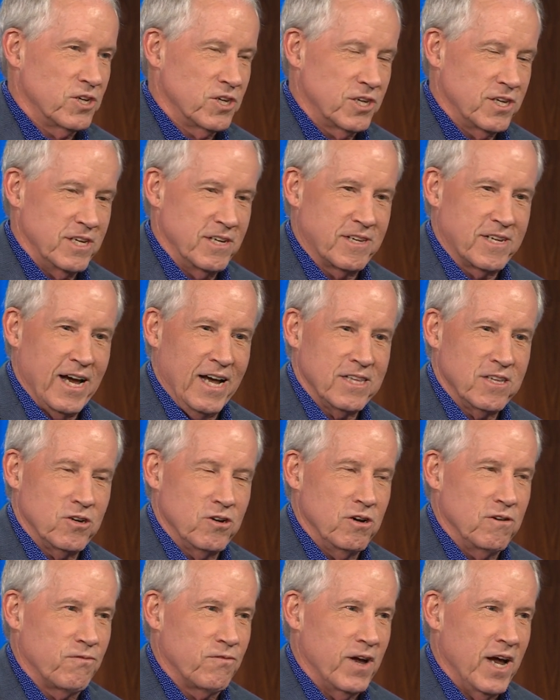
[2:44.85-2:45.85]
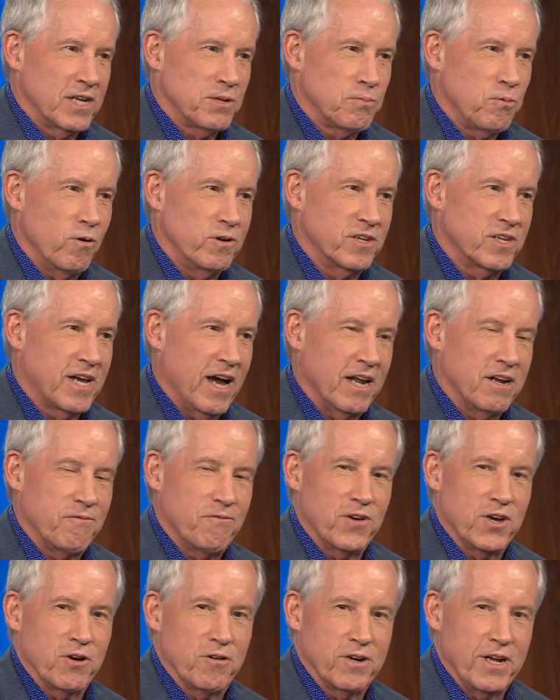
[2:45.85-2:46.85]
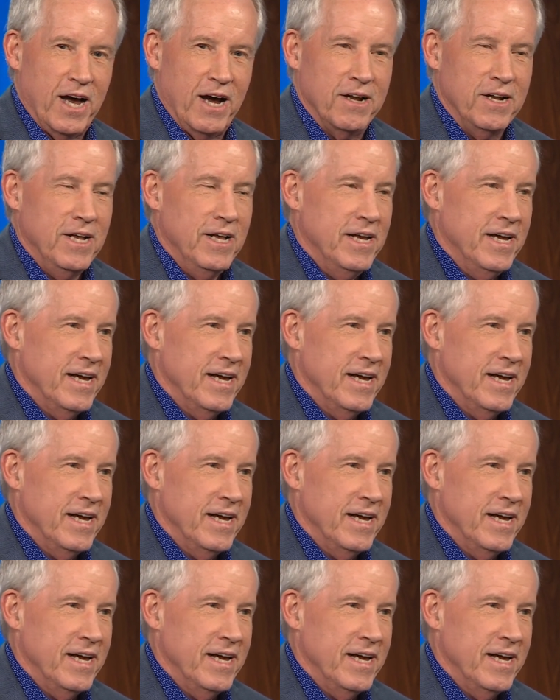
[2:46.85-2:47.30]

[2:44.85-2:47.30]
He's, he's got the good fastball. He's got to figure it out